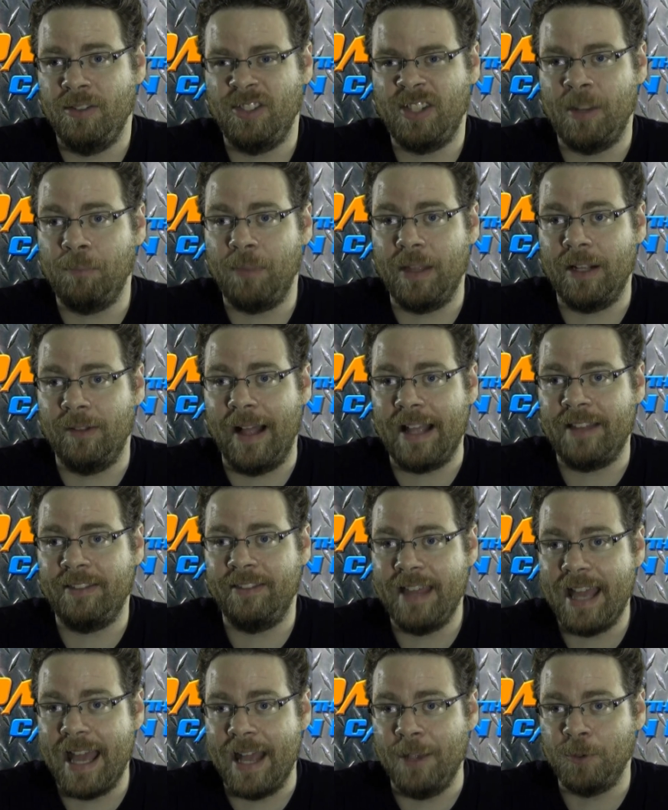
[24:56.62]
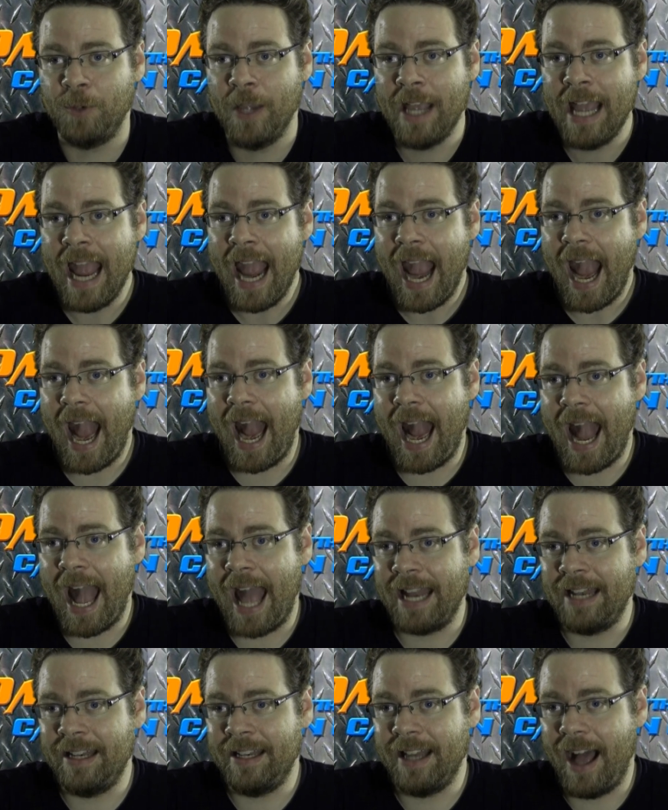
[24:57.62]
something like this,
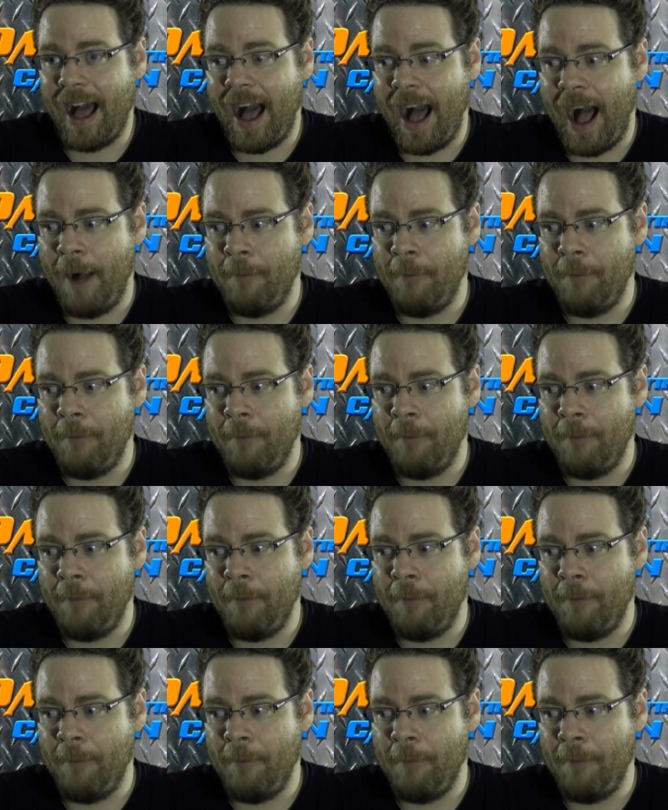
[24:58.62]
and